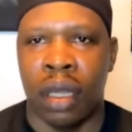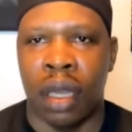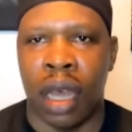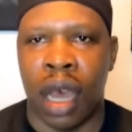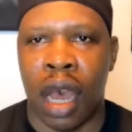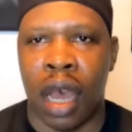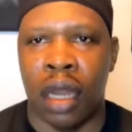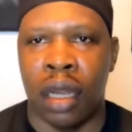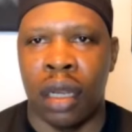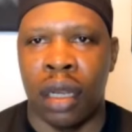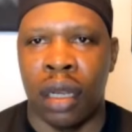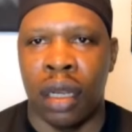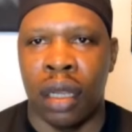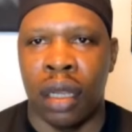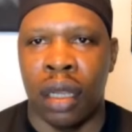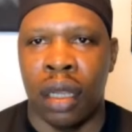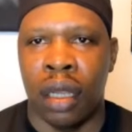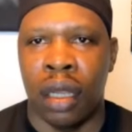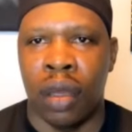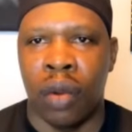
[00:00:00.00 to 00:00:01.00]
And
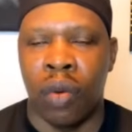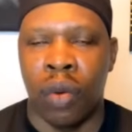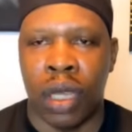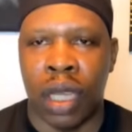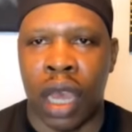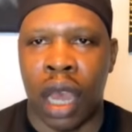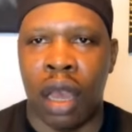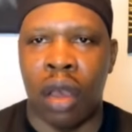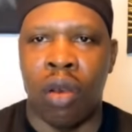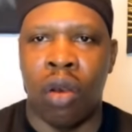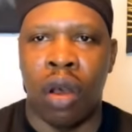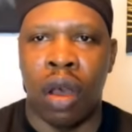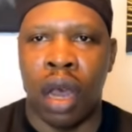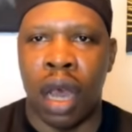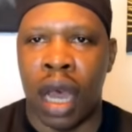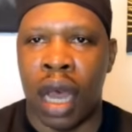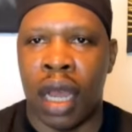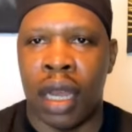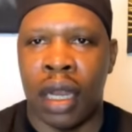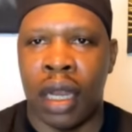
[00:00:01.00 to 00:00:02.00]
we can go
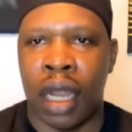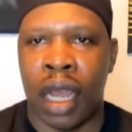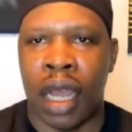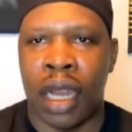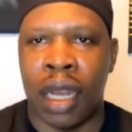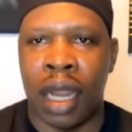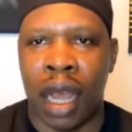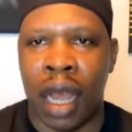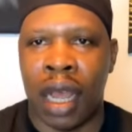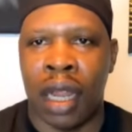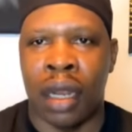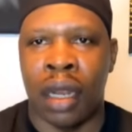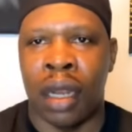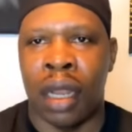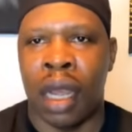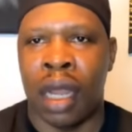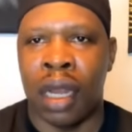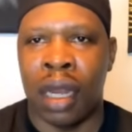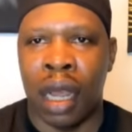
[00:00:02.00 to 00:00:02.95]
on and on and